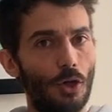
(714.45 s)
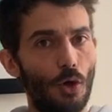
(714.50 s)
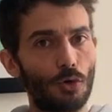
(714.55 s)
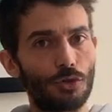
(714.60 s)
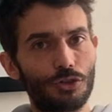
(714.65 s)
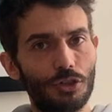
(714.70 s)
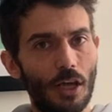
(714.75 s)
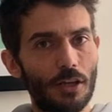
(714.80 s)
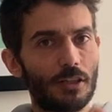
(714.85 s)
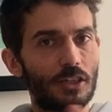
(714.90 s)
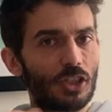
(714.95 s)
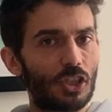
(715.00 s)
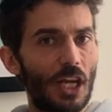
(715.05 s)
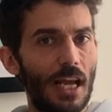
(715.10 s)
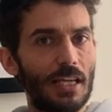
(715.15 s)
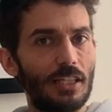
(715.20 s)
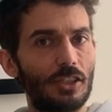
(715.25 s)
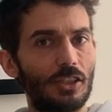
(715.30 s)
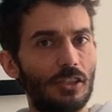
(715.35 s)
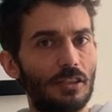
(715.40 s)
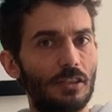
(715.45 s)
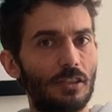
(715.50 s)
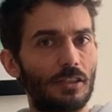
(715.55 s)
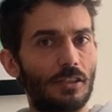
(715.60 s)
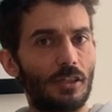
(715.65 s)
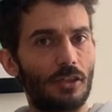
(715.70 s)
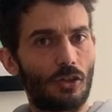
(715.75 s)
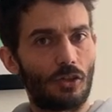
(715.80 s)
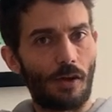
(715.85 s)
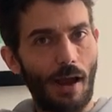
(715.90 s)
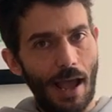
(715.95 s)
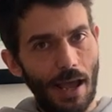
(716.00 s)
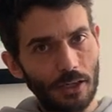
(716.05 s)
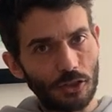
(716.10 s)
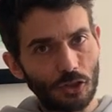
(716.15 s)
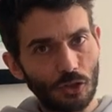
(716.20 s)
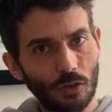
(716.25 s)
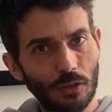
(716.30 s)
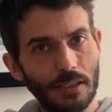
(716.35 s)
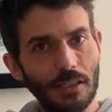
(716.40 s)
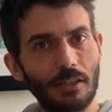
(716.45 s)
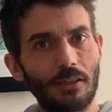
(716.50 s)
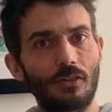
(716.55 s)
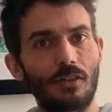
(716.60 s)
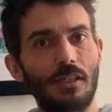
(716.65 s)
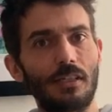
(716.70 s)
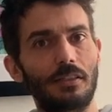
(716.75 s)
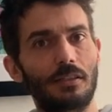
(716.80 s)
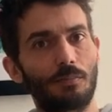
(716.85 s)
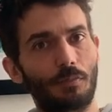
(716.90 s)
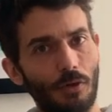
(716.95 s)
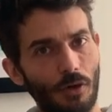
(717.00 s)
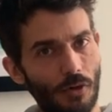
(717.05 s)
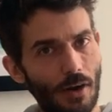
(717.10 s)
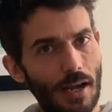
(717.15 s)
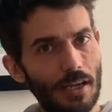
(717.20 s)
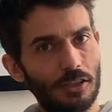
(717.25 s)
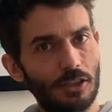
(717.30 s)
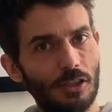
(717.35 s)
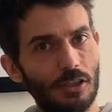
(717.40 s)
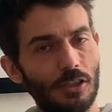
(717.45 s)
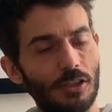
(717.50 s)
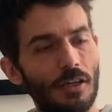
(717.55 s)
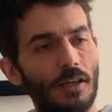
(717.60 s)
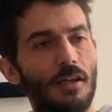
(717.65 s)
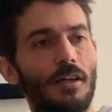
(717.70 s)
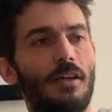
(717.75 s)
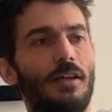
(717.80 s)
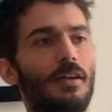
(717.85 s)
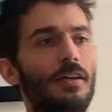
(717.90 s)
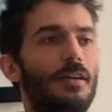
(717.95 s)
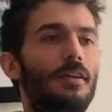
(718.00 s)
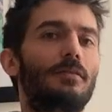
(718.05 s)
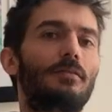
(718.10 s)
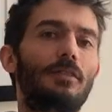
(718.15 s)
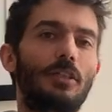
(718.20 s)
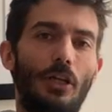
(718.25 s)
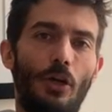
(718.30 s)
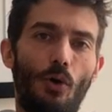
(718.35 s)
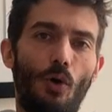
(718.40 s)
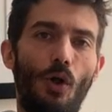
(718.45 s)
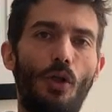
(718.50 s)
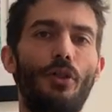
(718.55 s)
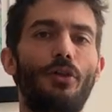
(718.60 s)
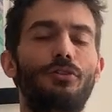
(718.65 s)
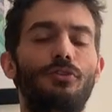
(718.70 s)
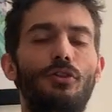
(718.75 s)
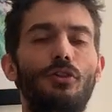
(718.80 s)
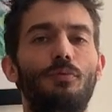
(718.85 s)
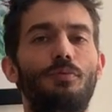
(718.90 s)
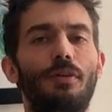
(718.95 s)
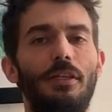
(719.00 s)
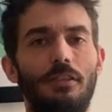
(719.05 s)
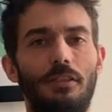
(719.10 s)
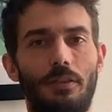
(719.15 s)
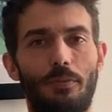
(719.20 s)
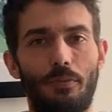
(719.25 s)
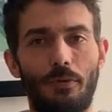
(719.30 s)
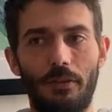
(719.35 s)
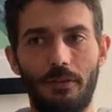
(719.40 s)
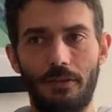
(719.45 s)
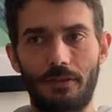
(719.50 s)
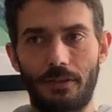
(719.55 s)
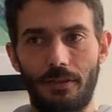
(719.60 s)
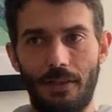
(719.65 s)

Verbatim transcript: No sudden changes. Gradual increase, progression. You know, all those good principles.